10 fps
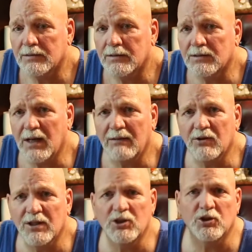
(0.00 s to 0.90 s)
of
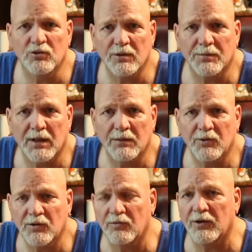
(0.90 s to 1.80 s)
an issue sometimes.
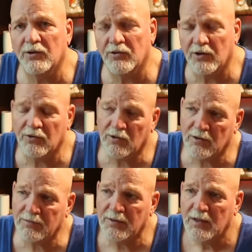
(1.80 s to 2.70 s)
It's very
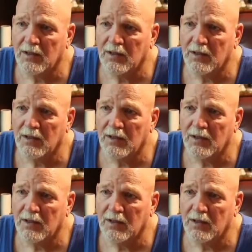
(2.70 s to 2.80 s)
sensitive,